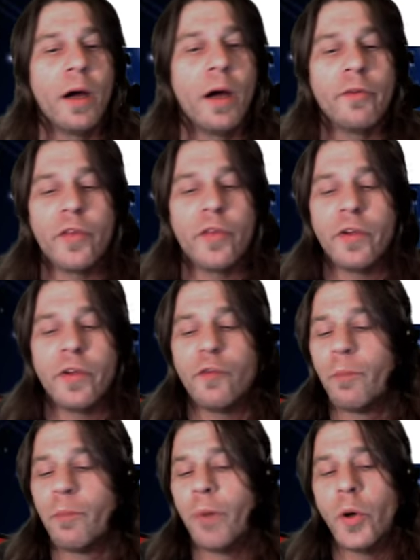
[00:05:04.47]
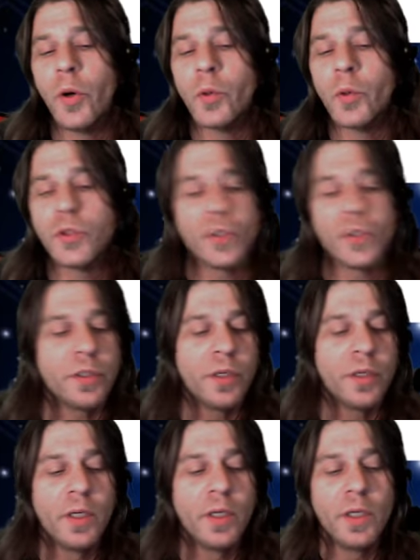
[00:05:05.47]
Everything from boats
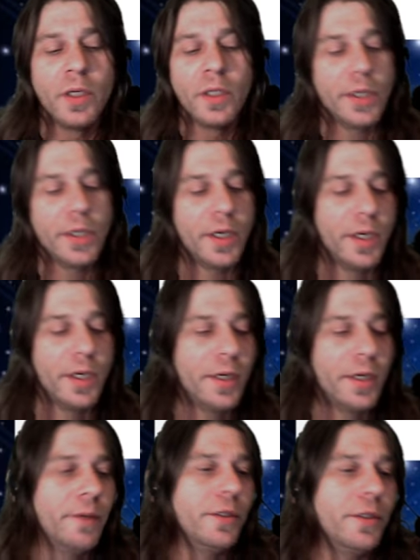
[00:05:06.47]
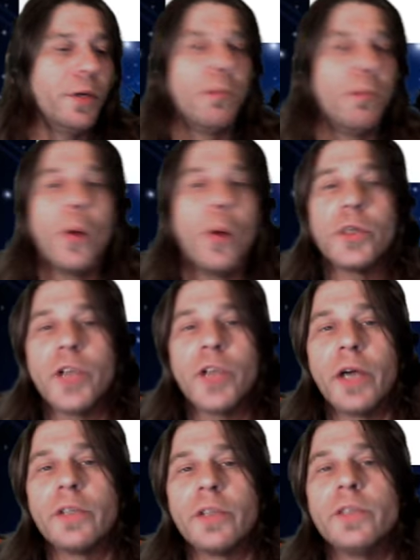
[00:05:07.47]
and you know,
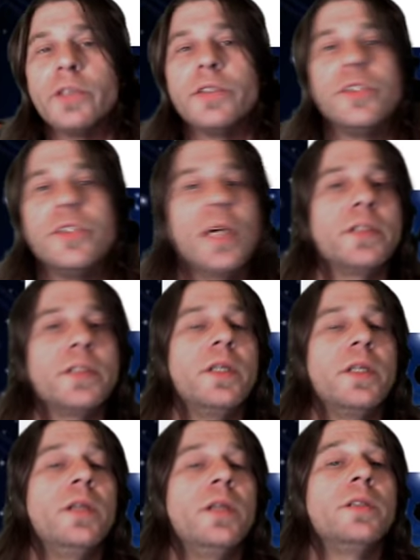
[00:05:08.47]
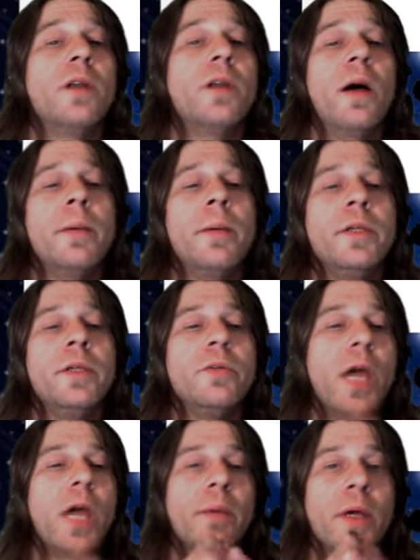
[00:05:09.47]
motorcycles and jet skis, and I mean,
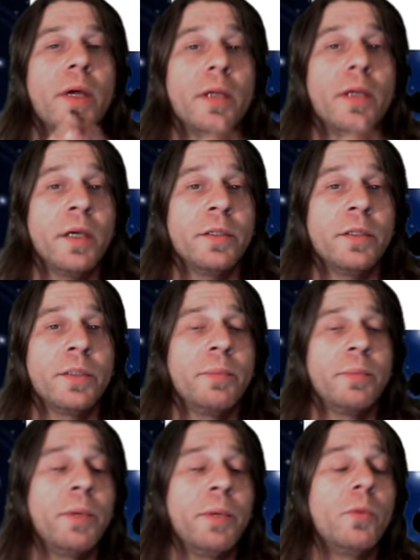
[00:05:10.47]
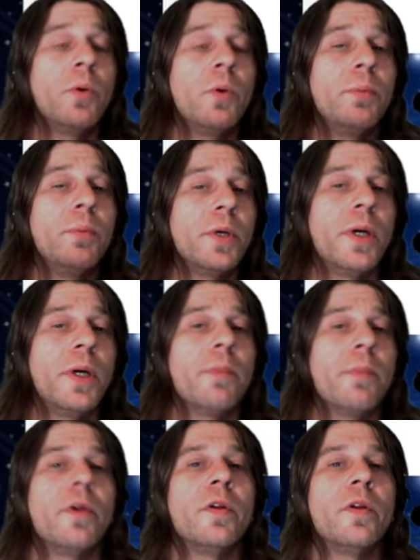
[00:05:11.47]
you name it. So people will put it
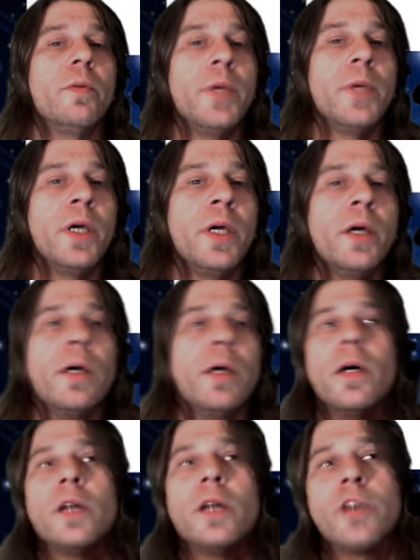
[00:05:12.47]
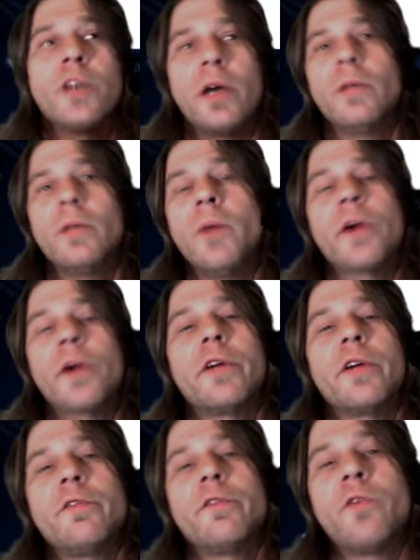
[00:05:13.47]
up there. There will be a title
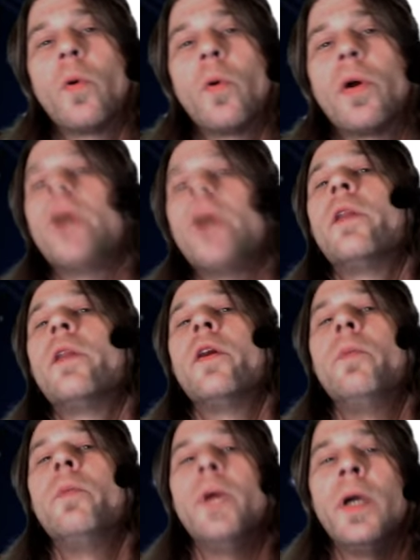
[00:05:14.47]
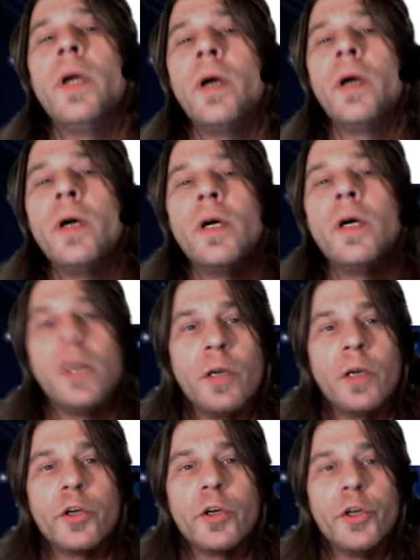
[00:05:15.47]
market for it. There'll be,
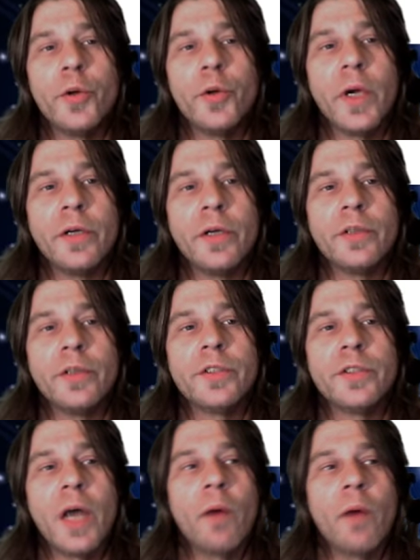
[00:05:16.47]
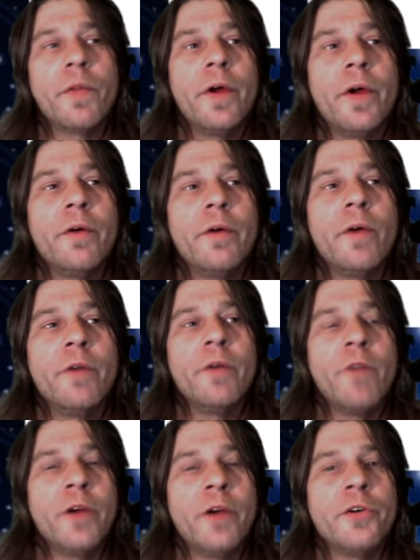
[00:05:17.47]
you know, curators out there
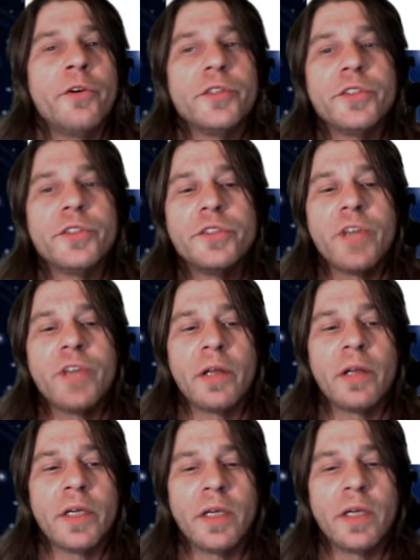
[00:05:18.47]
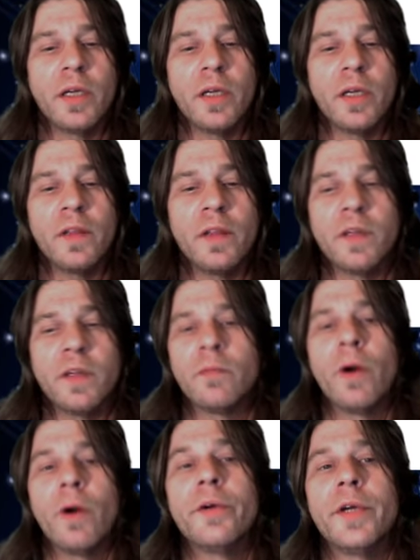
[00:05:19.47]
and vendors selling in these
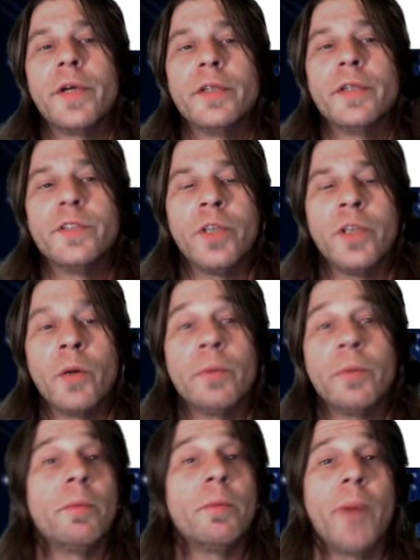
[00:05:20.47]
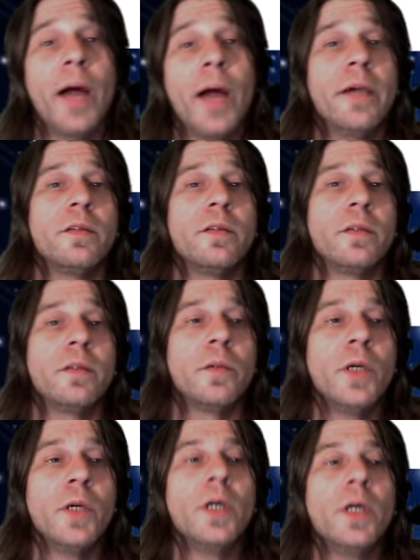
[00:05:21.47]
markets, you know, and people buying too.